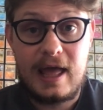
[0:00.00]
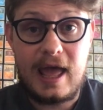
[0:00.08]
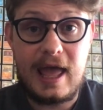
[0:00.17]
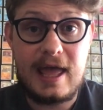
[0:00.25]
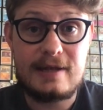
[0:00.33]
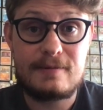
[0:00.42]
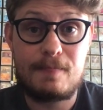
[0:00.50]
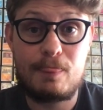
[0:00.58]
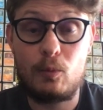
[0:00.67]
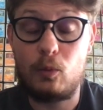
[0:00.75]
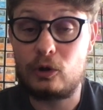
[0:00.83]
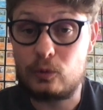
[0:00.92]
And
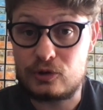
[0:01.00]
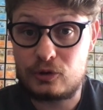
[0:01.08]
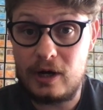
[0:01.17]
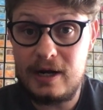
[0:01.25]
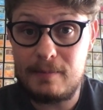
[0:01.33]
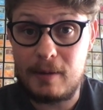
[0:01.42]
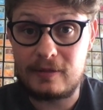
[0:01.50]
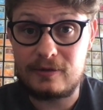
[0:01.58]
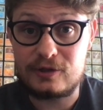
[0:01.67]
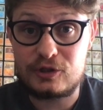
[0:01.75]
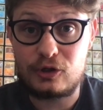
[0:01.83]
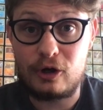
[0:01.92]
what was great about
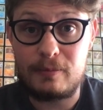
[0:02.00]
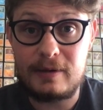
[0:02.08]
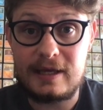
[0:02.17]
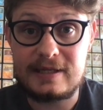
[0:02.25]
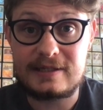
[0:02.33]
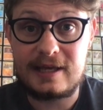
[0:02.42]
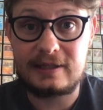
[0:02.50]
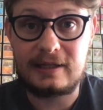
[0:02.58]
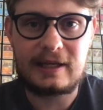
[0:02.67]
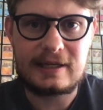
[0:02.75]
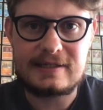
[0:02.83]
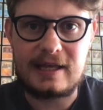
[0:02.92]
this job is that,
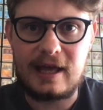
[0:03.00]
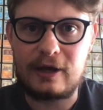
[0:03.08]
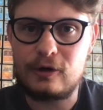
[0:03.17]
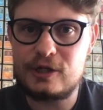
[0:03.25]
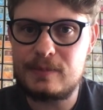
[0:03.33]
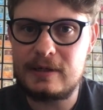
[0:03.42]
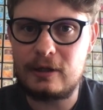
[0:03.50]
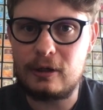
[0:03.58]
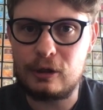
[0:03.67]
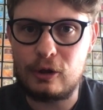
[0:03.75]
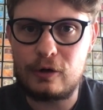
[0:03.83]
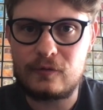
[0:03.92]
like I say, I got to spend a
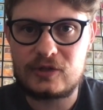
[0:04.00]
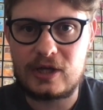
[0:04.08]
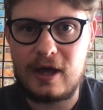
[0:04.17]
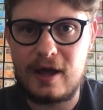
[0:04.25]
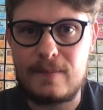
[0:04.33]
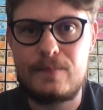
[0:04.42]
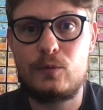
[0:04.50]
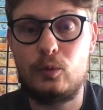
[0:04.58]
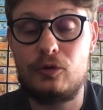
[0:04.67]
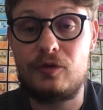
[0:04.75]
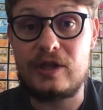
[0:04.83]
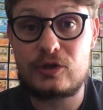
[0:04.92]
lot of time
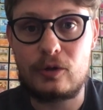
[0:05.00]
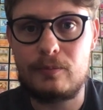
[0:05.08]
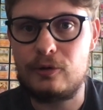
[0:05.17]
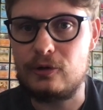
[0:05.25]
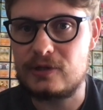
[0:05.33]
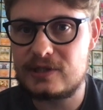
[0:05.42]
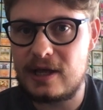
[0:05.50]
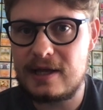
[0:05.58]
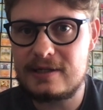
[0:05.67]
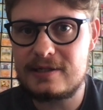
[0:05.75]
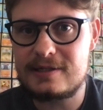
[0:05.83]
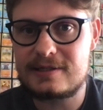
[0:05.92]
with these computer
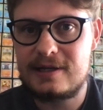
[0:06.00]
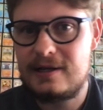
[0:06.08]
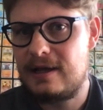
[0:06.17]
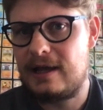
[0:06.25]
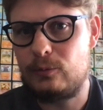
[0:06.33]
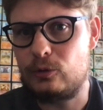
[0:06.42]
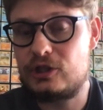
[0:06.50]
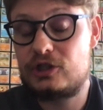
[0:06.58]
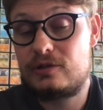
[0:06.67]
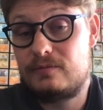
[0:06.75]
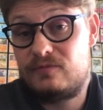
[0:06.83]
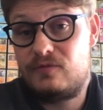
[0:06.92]
scientists,
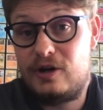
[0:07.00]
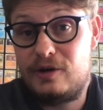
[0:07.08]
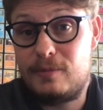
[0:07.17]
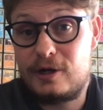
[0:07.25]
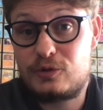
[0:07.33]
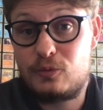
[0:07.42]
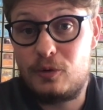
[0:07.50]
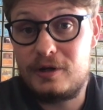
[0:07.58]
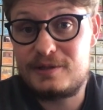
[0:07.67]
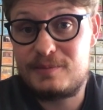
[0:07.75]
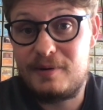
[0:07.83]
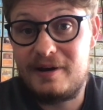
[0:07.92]
which very much
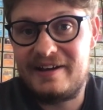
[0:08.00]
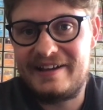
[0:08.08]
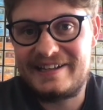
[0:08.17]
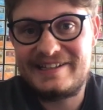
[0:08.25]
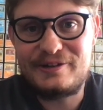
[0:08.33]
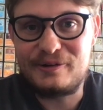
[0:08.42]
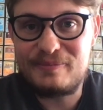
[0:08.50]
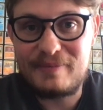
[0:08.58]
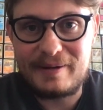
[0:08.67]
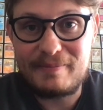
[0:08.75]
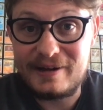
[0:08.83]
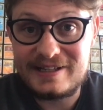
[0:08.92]
was my, you know,
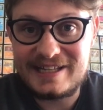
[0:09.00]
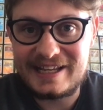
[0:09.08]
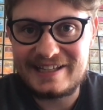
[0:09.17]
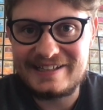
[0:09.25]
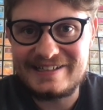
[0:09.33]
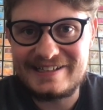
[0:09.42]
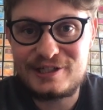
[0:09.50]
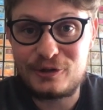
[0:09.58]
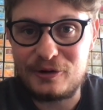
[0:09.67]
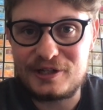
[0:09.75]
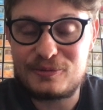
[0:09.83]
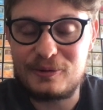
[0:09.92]
my, my second
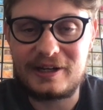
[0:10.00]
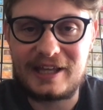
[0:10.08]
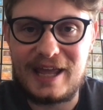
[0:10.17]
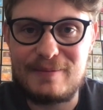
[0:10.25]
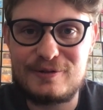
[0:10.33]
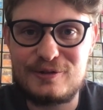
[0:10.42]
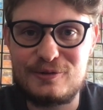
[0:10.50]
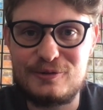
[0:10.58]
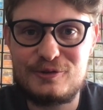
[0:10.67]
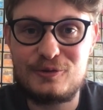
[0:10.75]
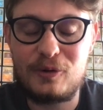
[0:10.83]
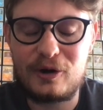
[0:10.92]
choice when it came to
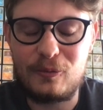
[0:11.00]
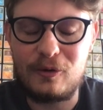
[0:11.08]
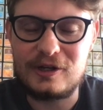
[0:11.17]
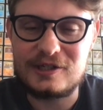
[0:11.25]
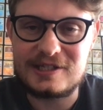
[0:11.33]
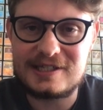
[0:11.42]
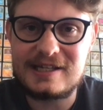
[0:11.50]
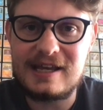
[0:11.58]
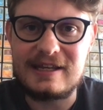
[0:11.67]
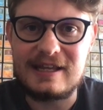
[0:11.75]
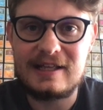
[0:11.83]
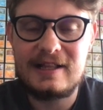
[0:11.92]
to what I wanted to
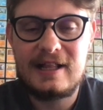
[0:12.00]
study.